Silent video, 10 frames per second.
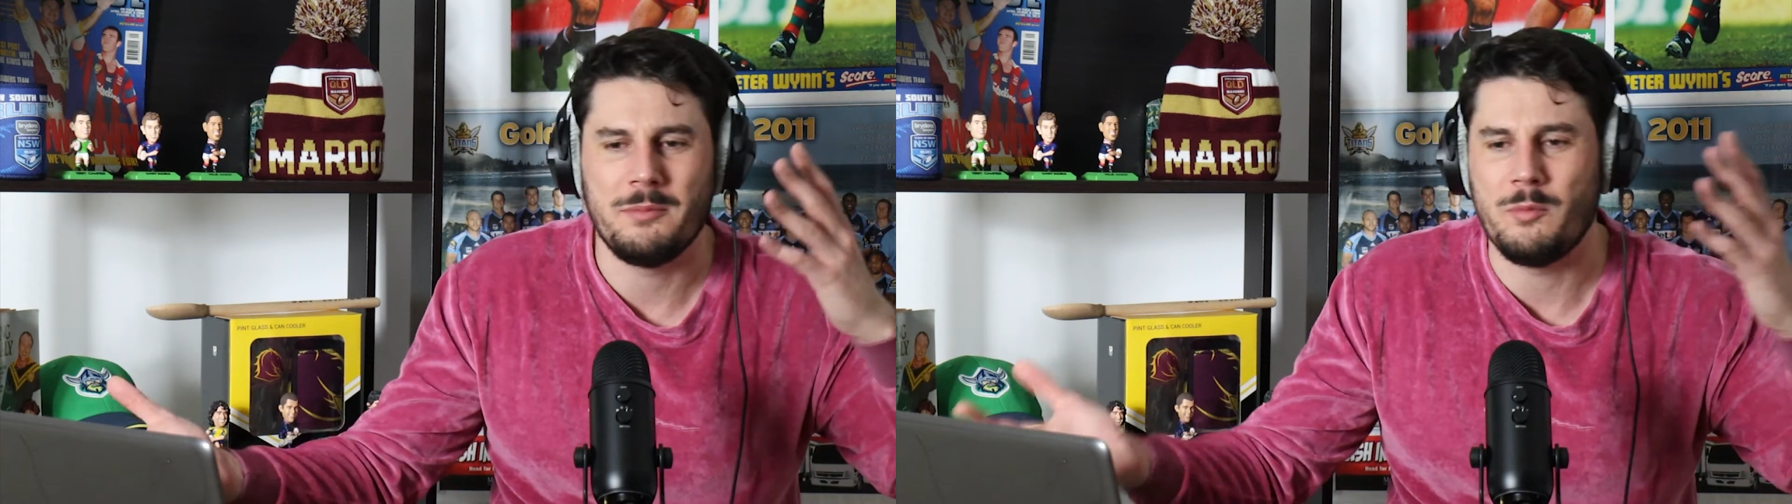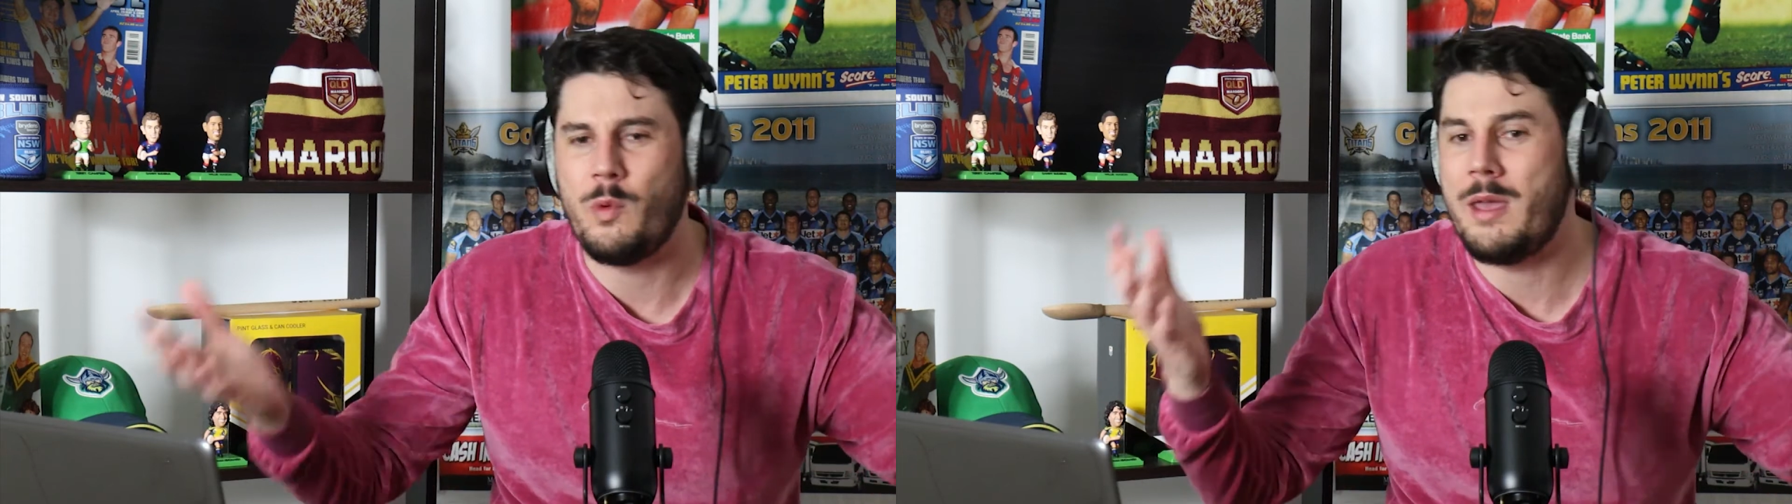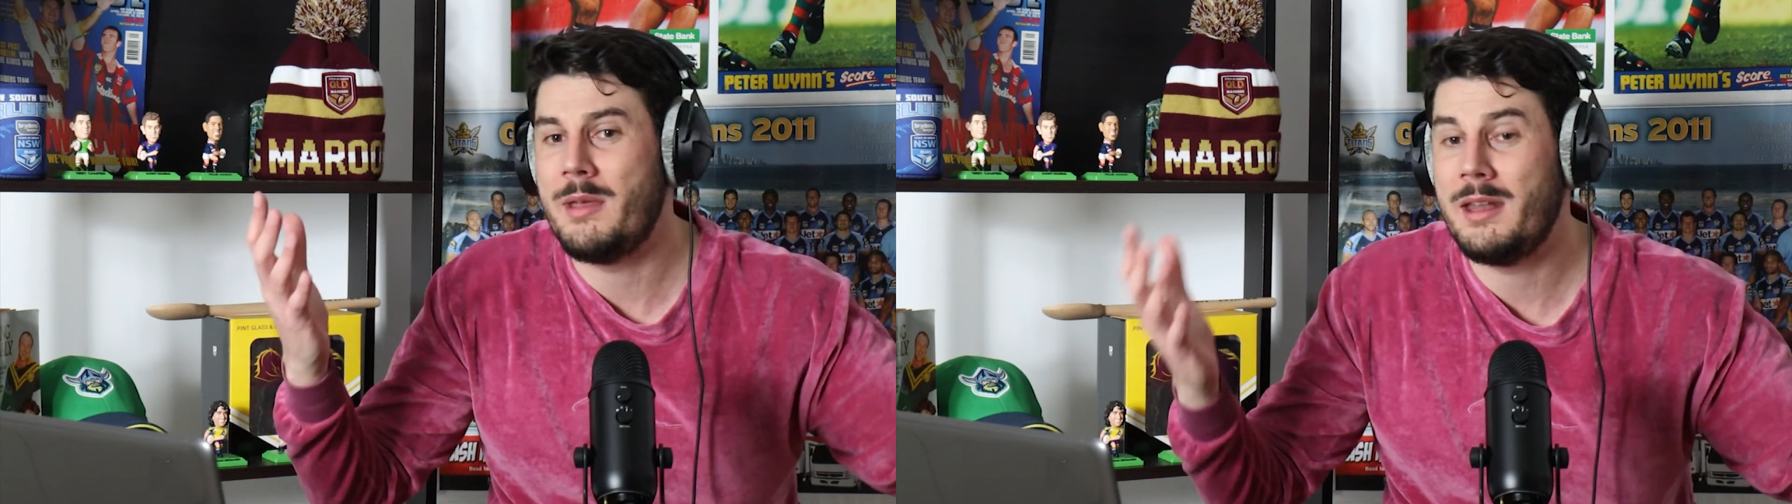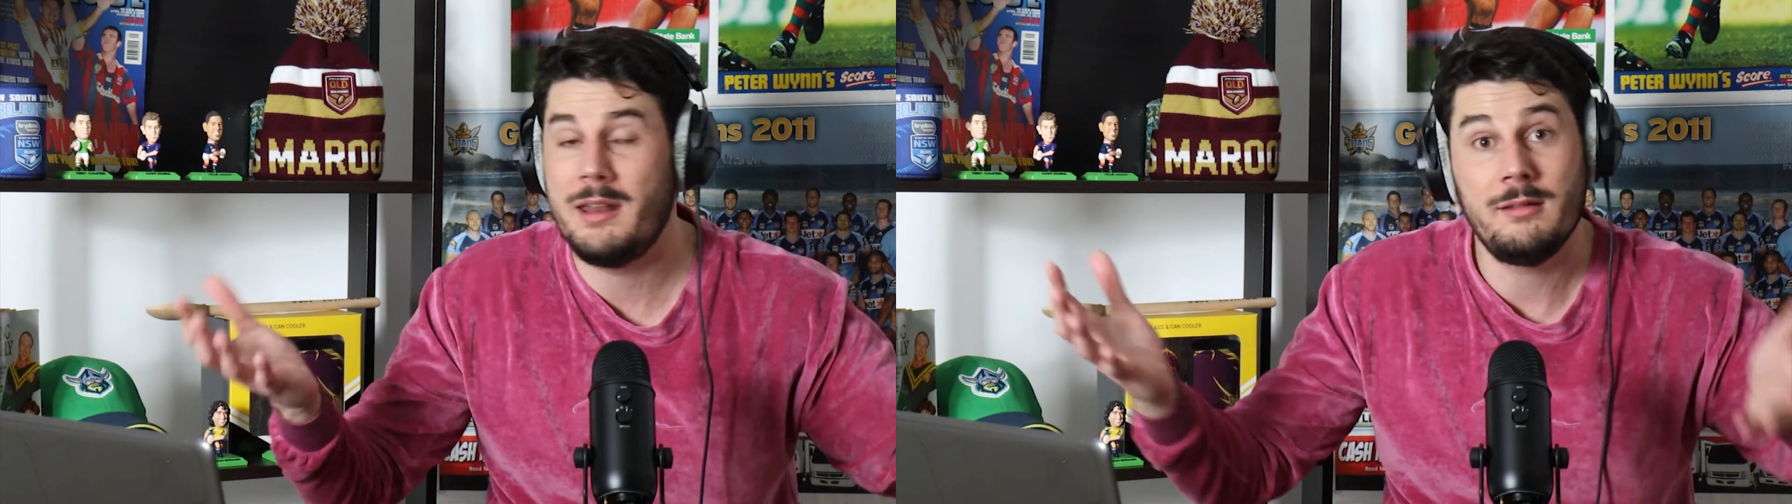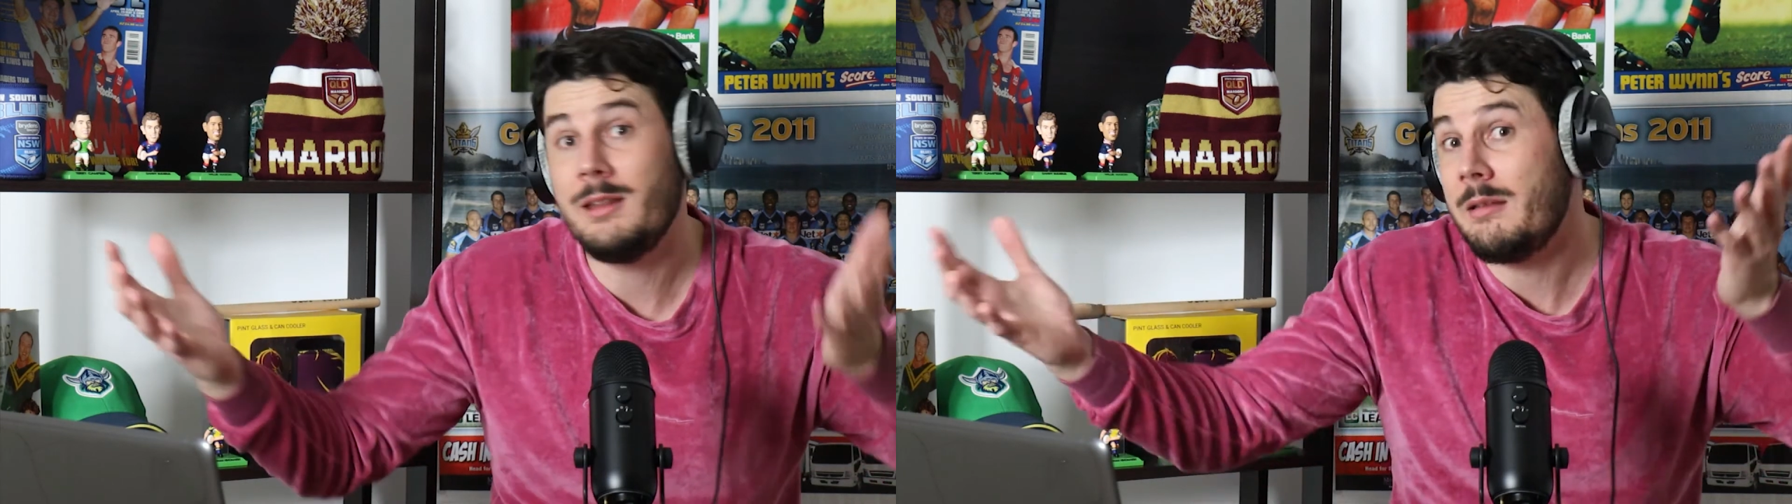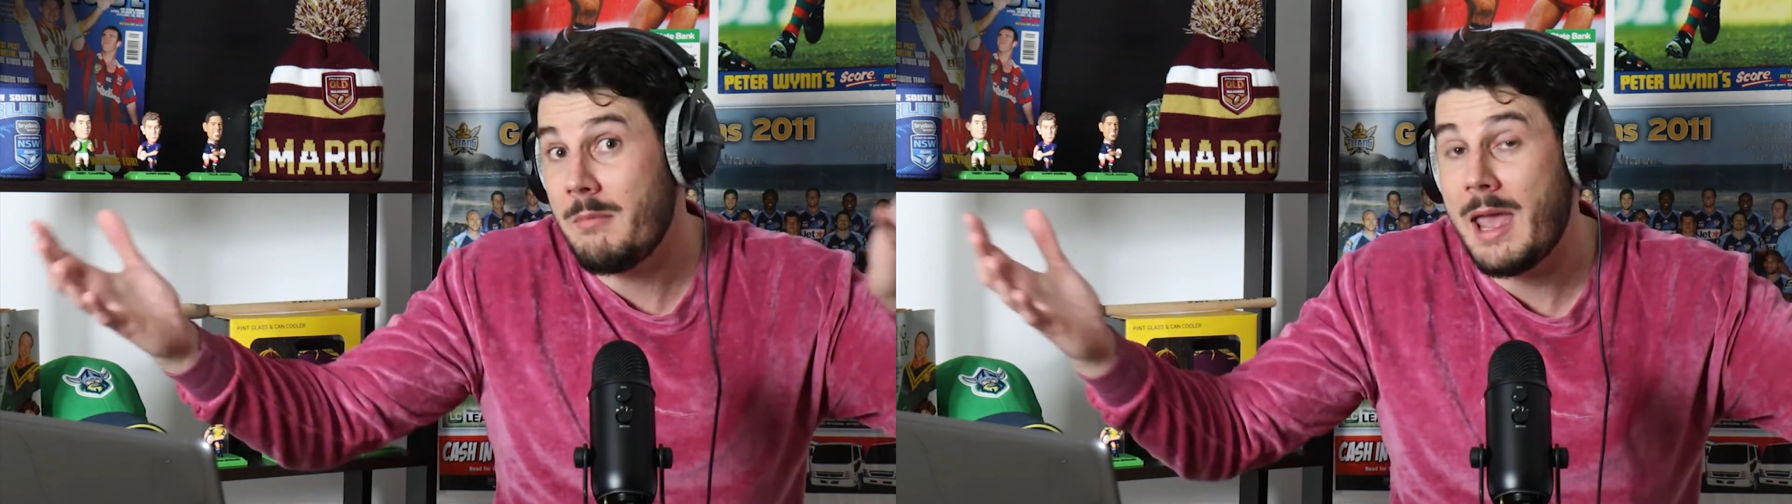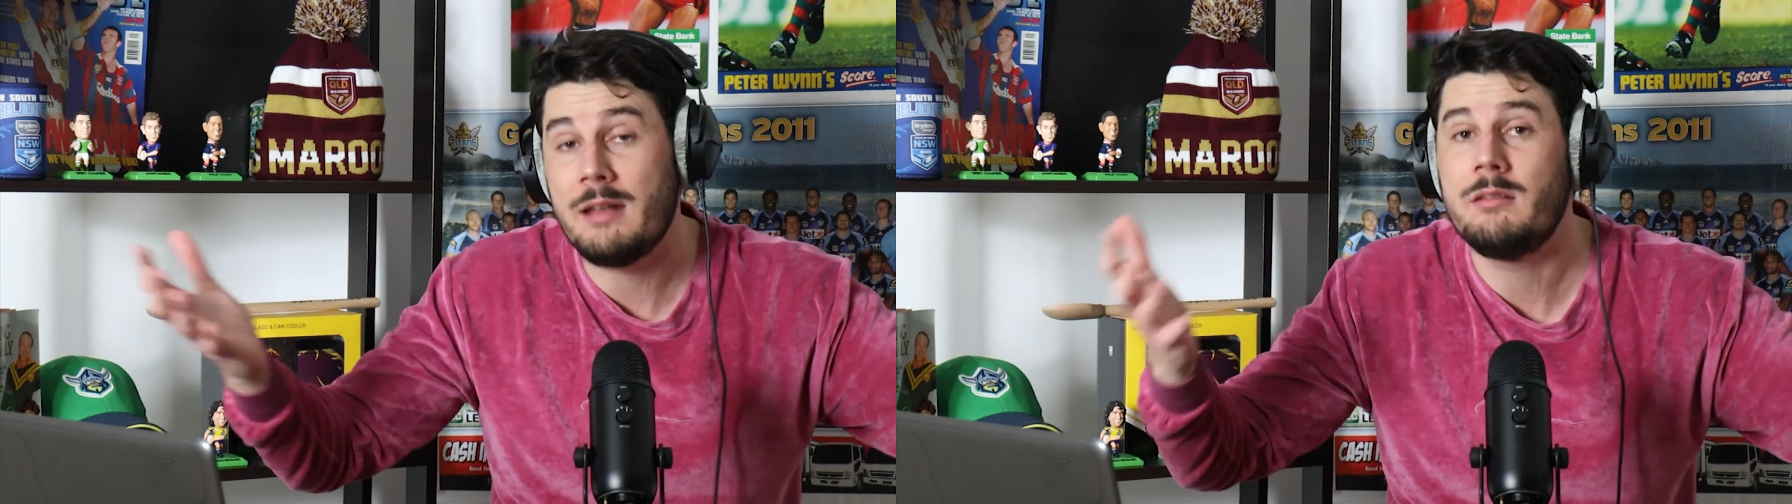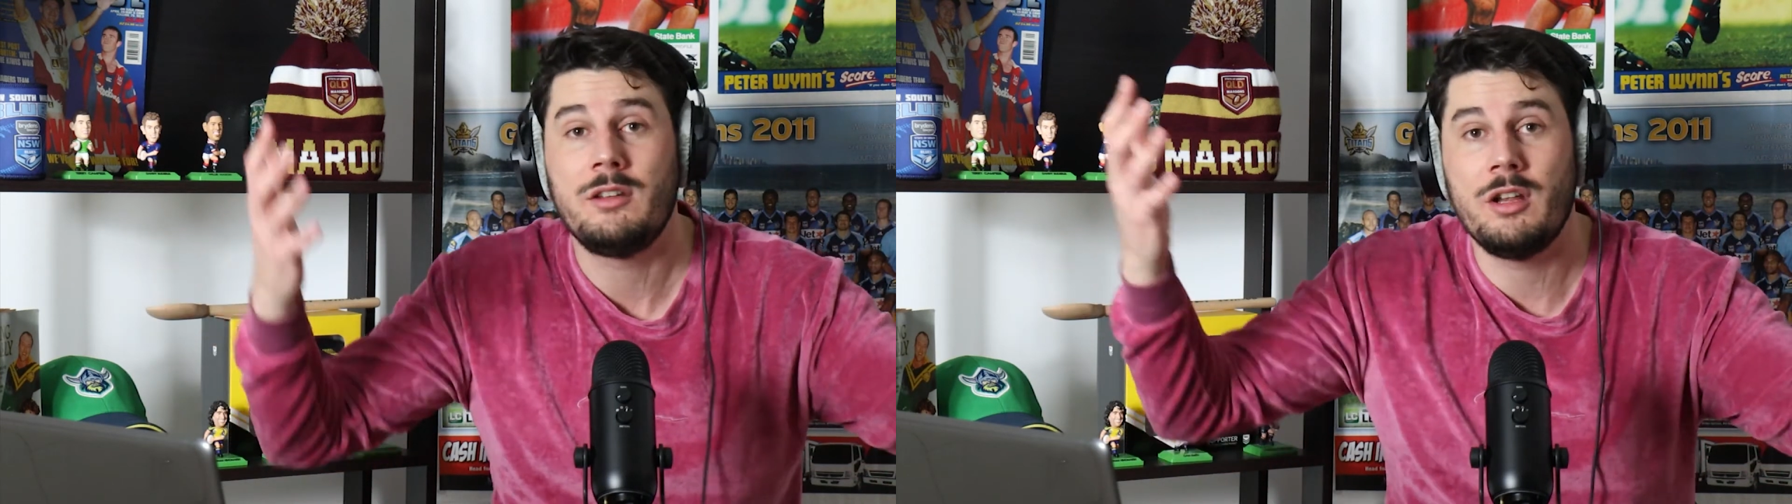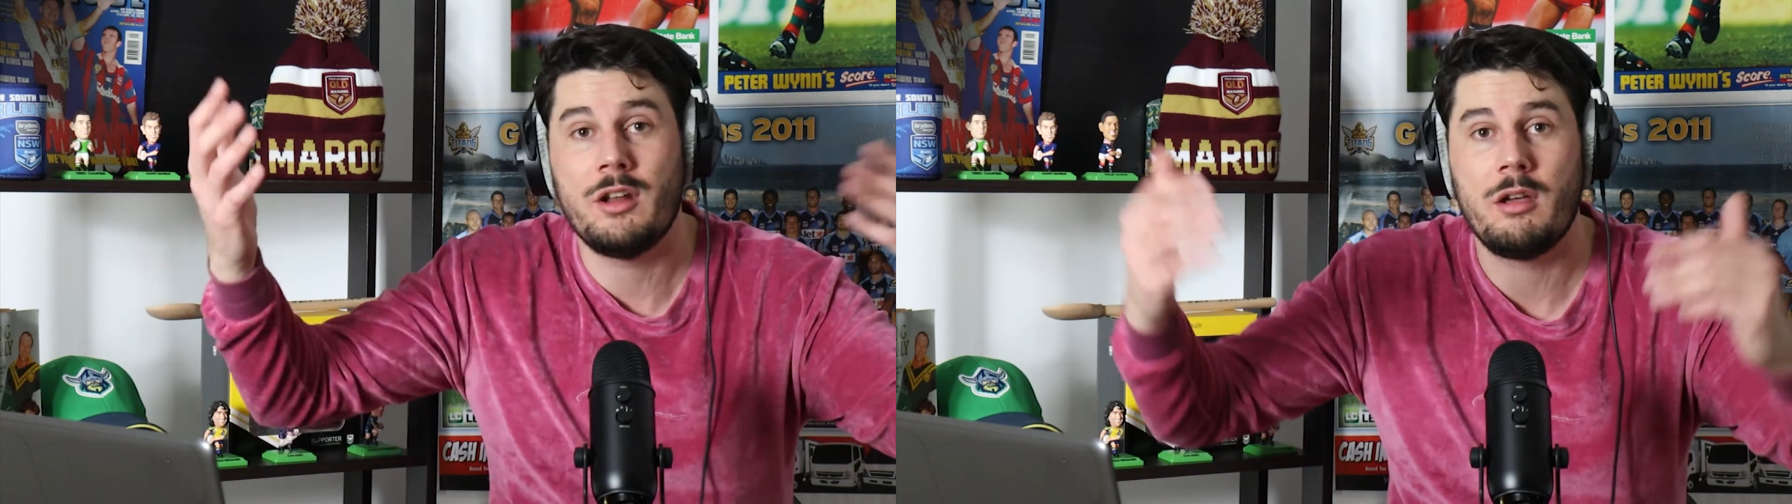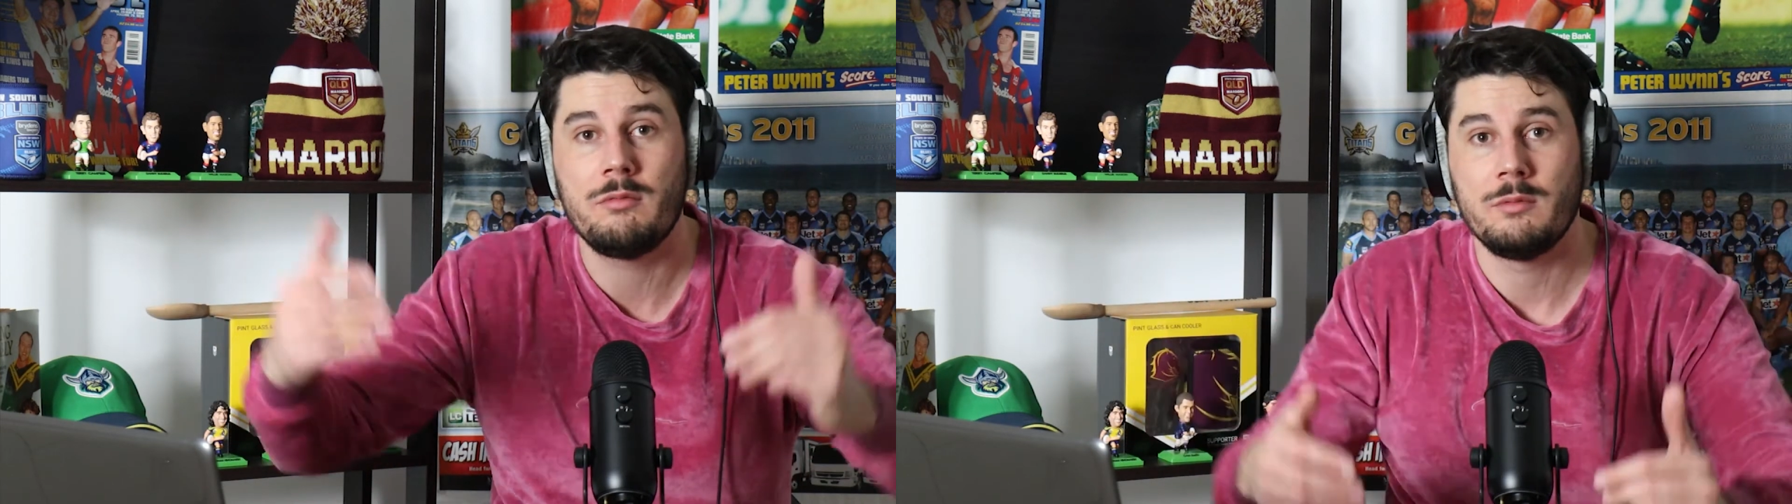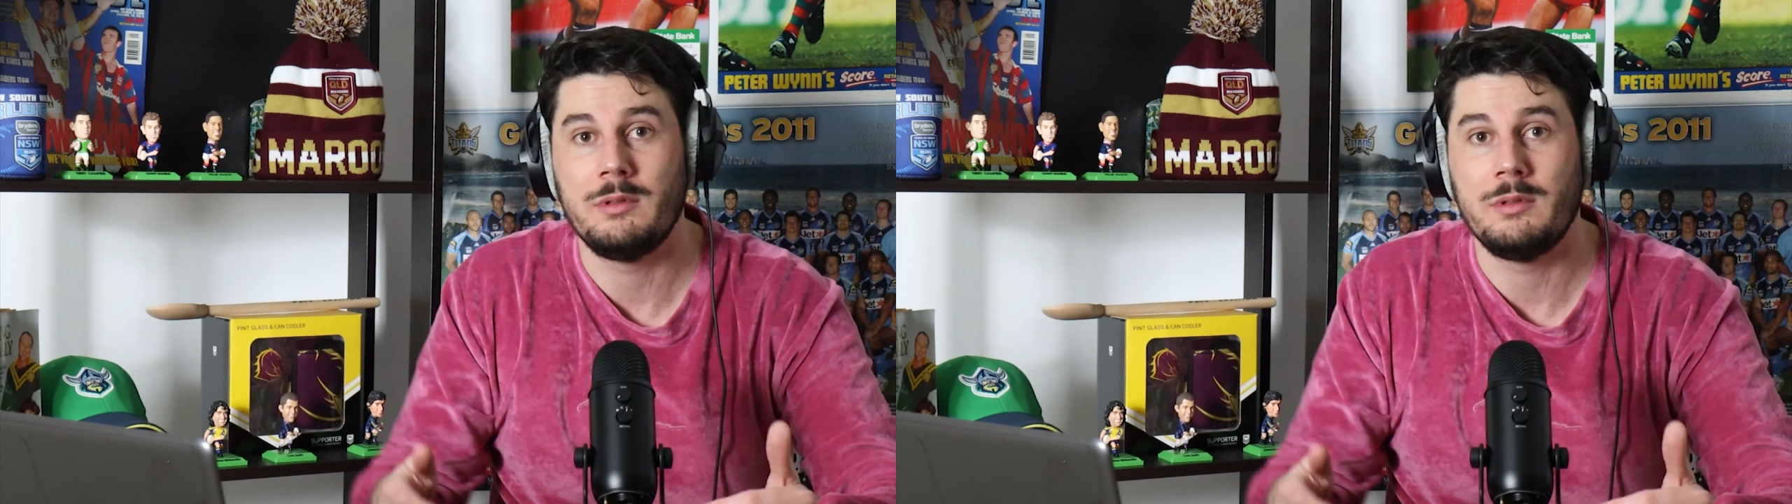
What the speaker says: women and men, you know,